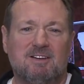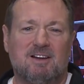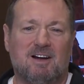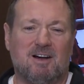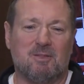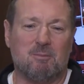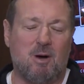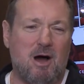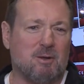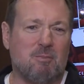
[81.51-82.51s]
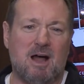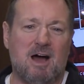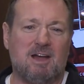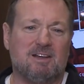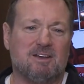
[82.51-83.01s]
the bottom
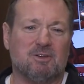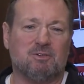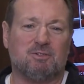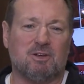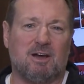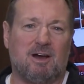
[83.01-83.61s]
line is